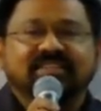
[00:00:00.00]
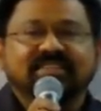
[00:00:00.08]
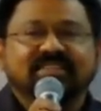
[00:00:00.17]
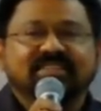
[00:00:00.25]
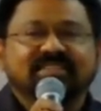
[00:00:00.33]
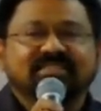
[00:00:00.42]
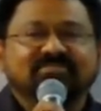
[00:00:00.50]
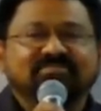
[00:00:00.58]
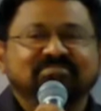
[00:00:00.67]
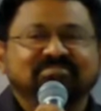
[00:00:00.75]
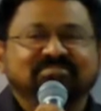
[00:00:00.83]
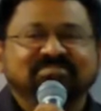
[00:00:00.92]

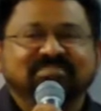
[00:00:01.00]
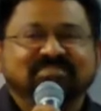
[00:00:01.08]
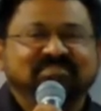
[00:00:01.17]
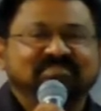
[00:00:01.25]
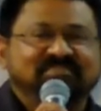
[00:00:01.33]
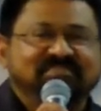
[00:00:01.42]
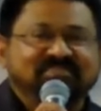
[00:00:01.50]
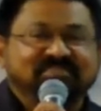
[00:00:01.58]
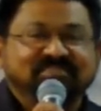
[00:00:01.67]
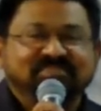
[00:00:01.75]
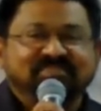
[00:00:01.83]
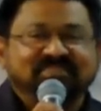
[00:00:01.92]

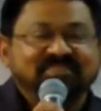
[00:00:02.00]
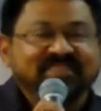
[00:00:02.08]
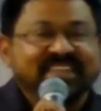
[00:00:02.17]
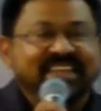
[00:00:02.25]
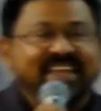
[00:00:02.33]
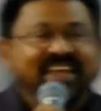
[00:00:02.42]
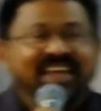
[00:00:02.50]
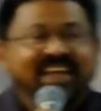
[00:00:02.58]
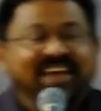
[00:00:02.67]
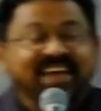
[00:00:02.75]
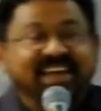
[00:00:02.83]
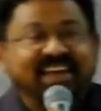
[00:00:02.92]

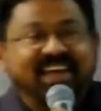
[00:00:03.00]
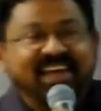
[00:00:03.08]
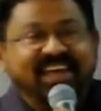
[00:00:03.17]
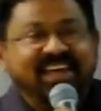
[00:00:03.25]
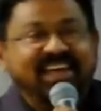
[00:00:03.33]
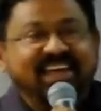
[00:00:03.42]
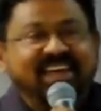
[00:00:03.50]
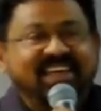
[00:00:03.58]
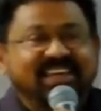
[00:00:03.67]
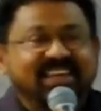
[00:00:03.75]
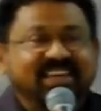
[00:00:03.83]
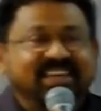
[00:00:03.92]

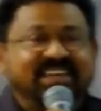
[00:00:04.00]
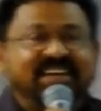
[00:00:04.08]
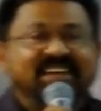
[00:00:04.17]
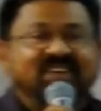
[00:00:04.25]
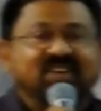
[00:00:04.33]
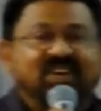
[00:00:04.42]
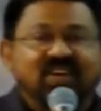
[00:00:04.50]
No one is speaking in this clip.